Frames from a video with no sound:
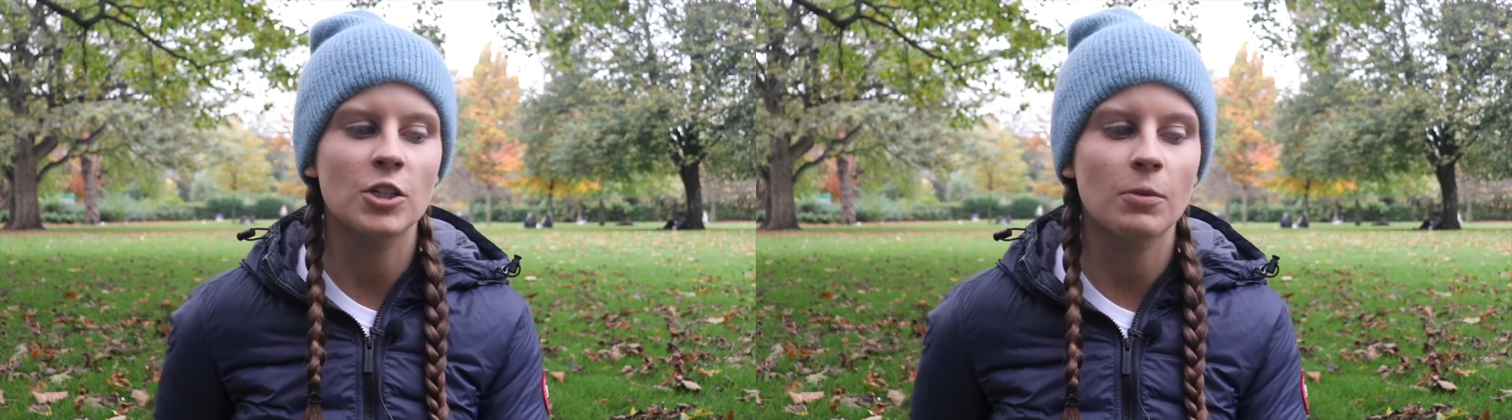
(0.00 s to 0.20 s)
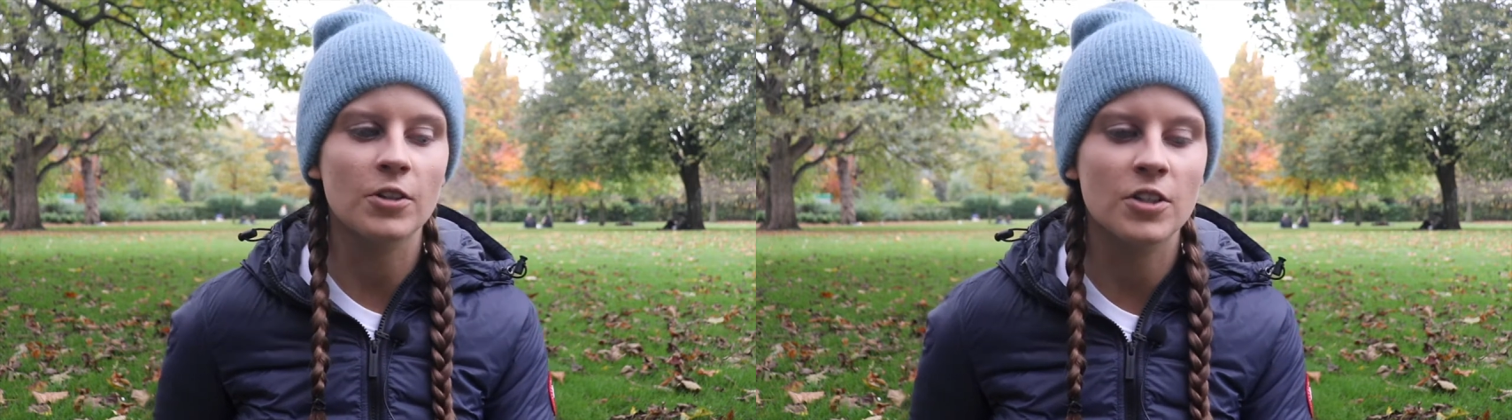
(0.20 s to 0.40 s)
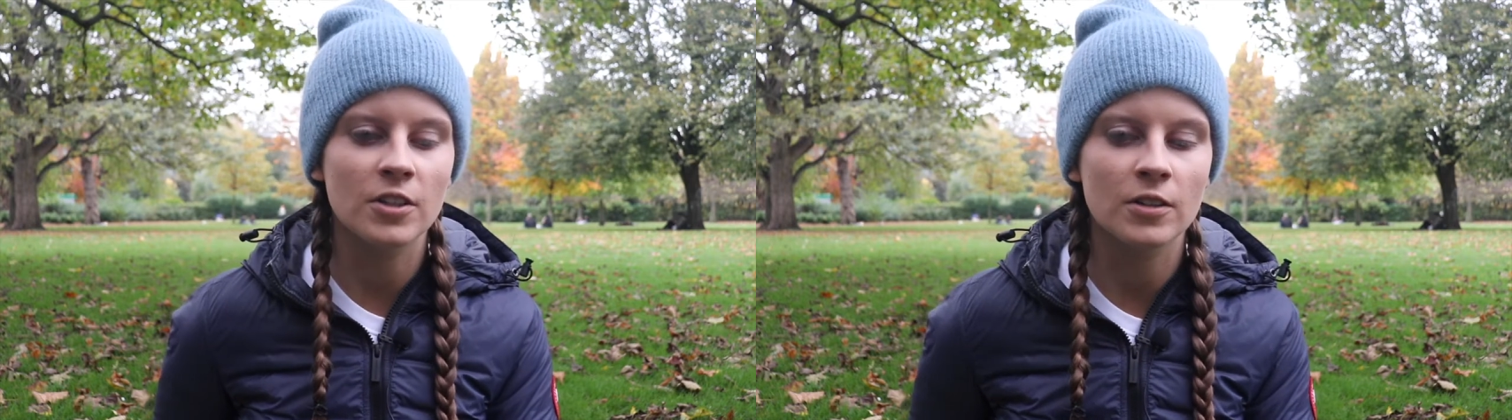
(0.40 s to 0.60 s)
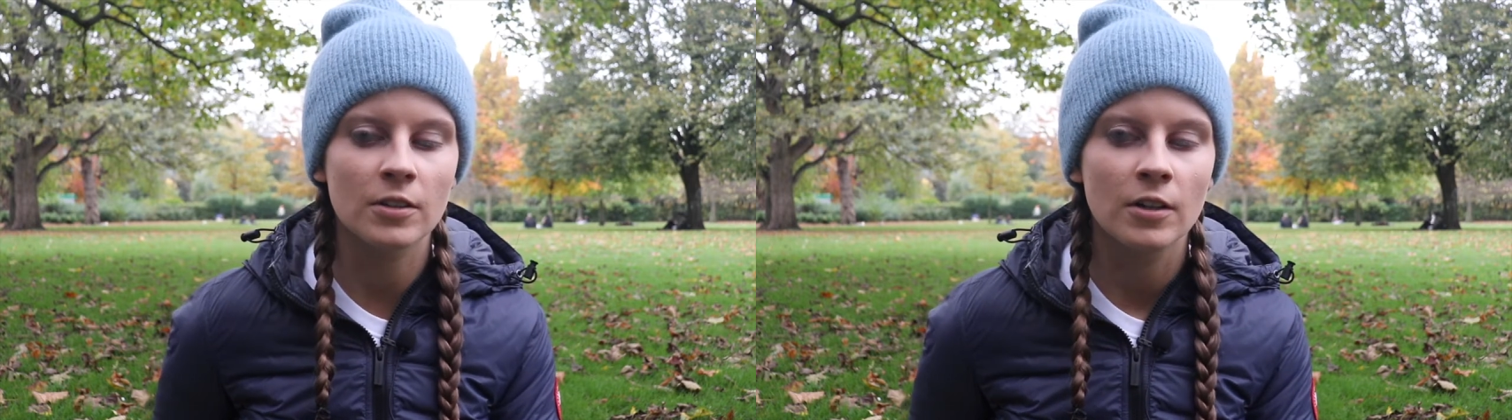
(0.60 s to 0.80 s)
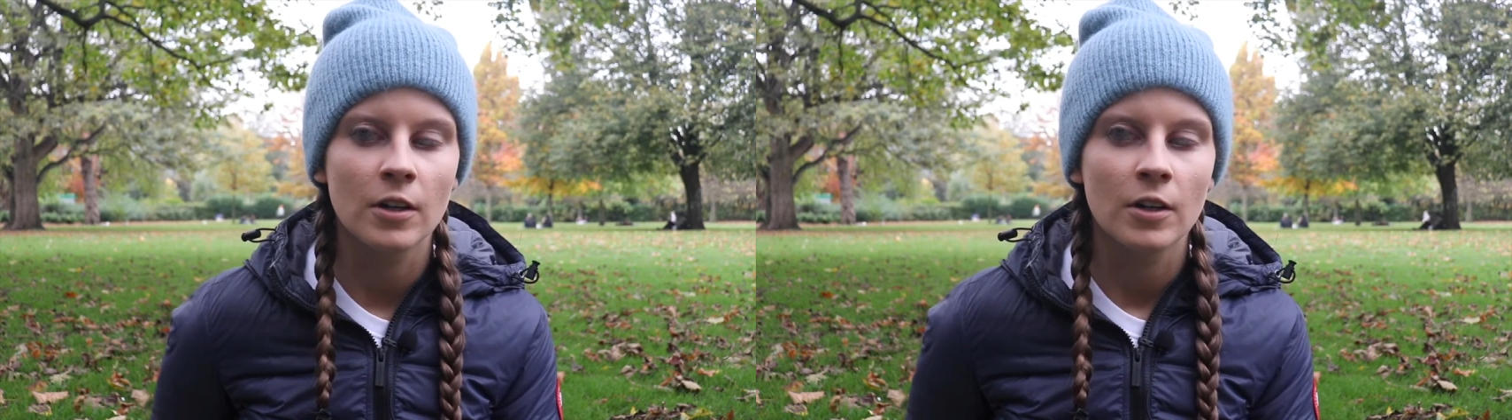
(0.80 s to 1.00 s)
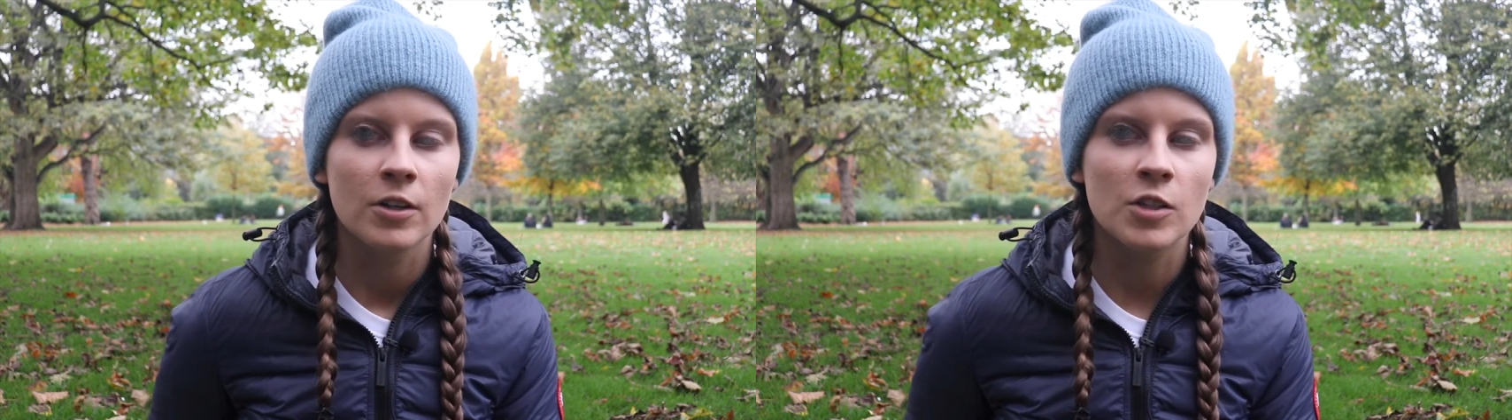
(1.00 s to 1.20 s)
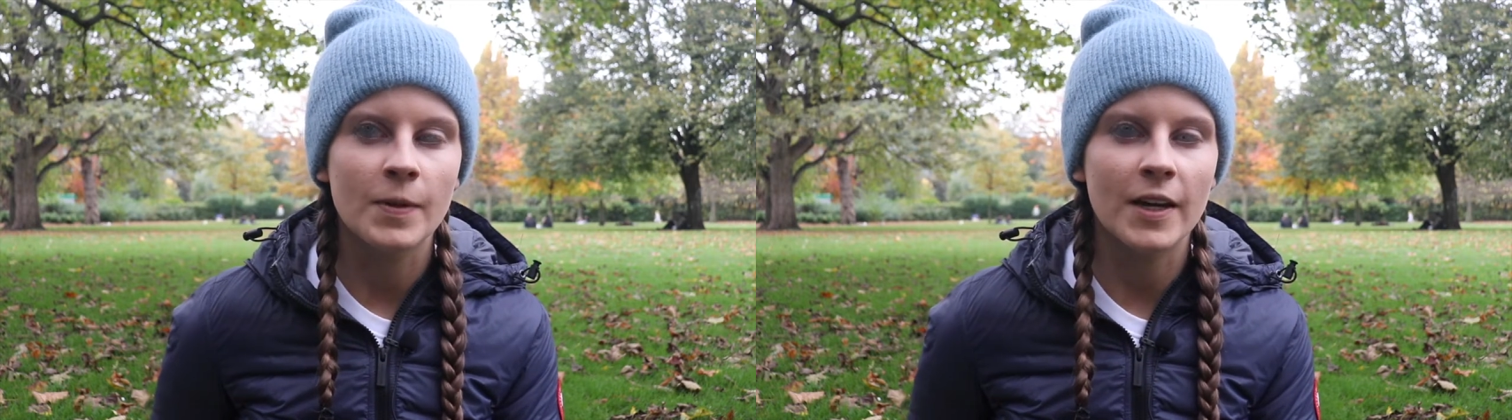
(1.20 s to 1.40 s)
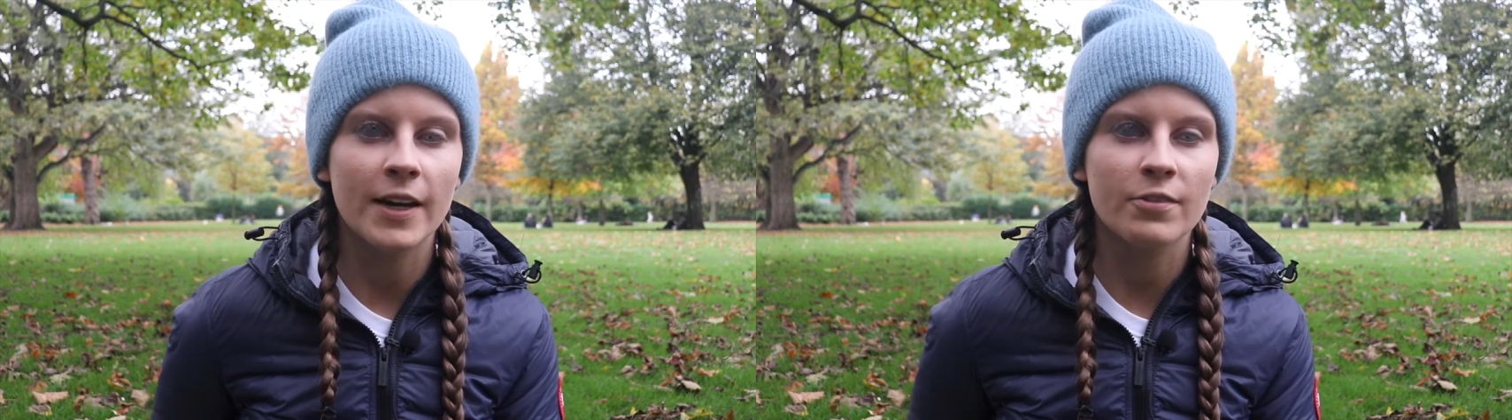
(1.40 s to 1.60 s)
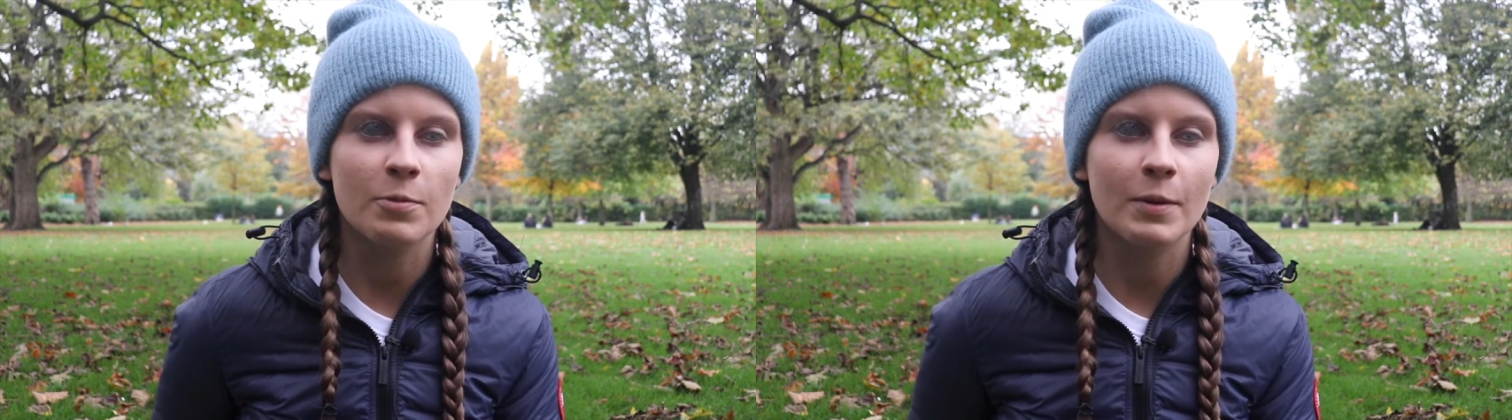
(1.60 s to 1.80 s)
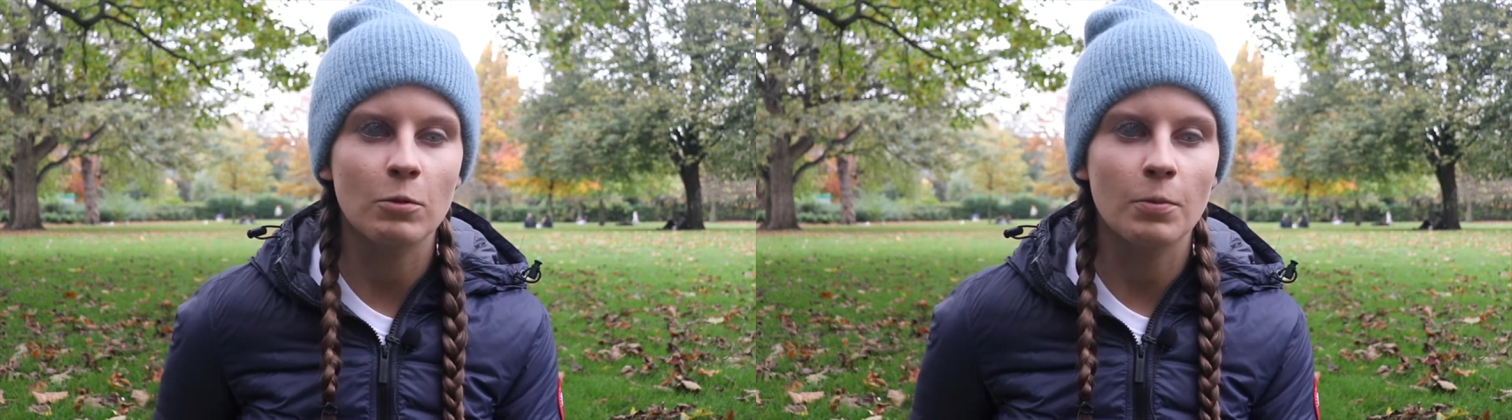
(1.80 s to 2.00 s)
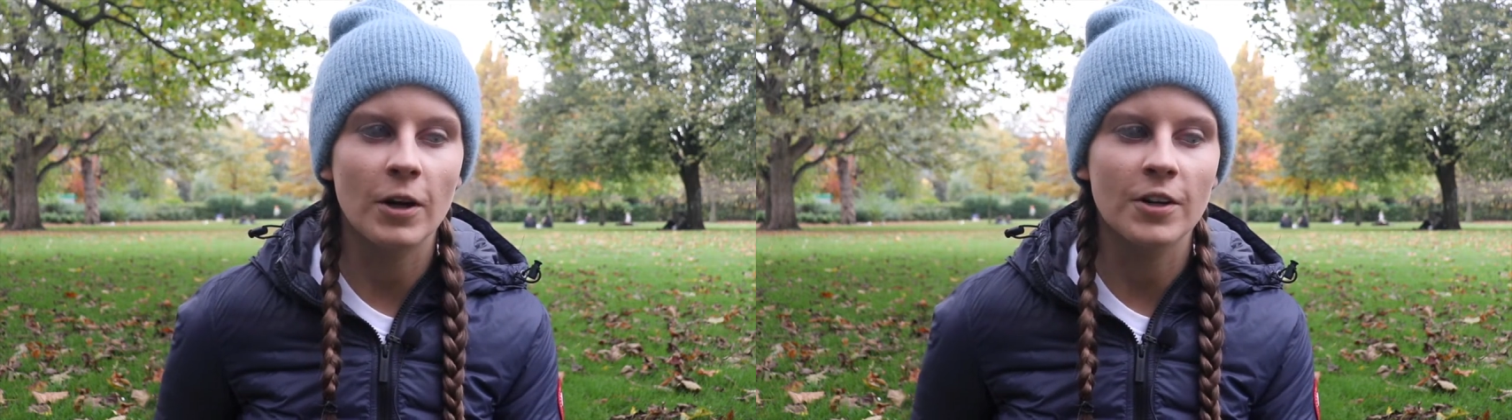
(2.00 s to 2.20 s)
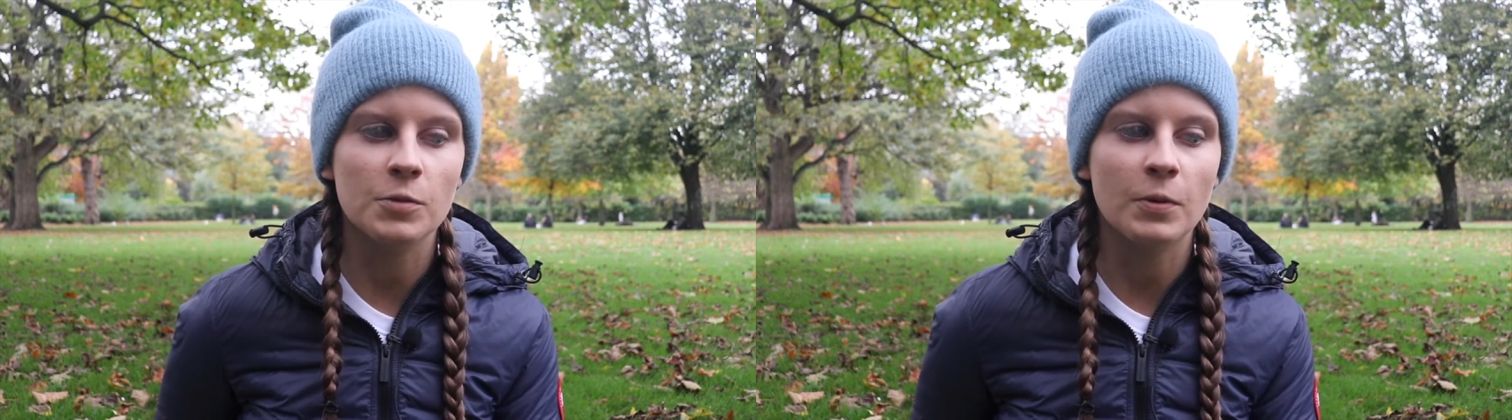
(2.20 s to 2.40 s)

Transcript: Do you want to speak out for people with blindness?